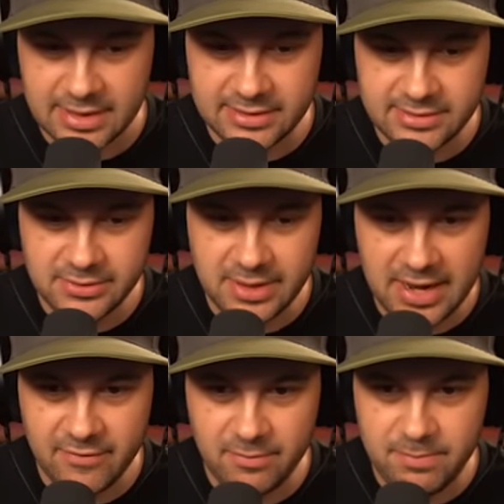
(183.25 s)
I do
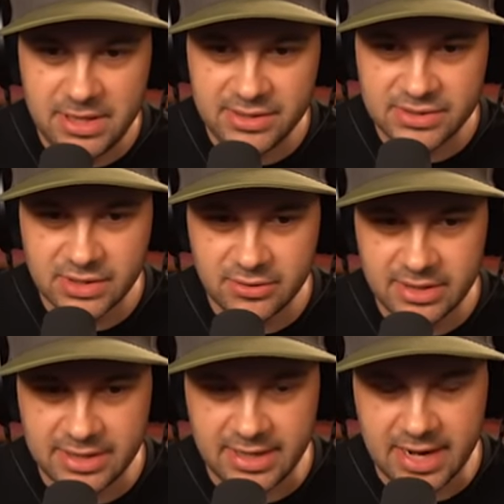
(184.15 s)
have a B
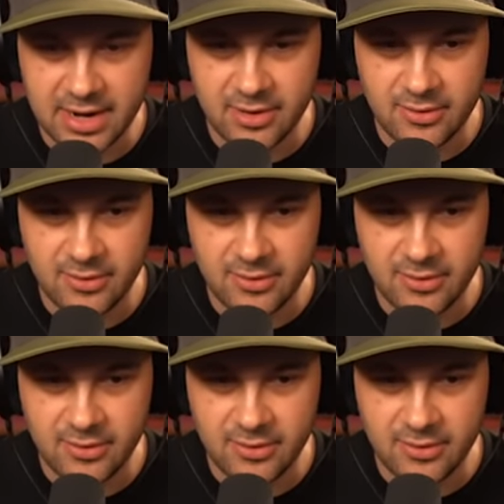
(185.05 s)
soda now.